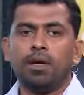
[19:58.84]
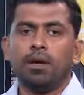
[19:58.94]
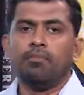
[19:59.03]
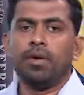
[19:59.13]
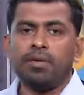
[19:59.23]

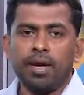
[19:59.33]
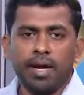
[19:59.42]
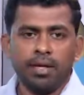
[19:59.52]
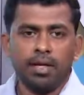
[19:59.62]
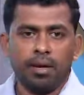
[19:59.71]
When
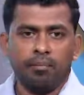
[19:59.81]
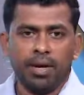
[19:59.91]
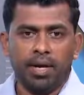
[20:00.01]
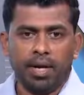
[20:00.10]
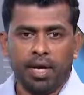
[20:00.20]
writing
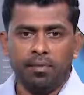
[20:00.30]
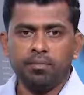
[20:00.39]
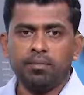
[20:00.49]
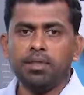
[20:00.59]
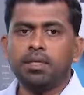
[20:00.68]
company name,
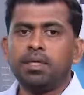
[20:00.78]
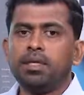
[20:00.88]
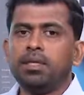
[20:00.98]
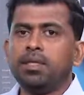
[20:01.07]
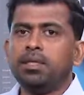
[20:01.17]

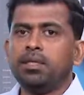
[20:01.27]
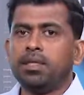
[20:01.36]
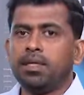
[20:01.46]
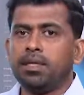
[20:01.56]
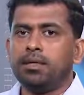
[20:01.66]

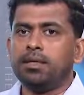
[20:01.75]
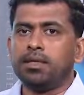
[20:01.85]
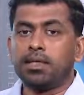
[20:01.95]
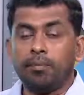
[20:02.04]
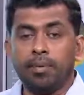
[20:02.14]
the
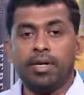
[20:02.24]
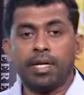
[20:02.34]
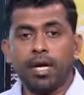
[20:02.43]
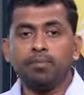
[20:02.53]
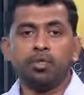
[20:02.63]
company
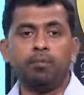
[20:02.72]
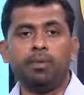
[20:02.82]
type should be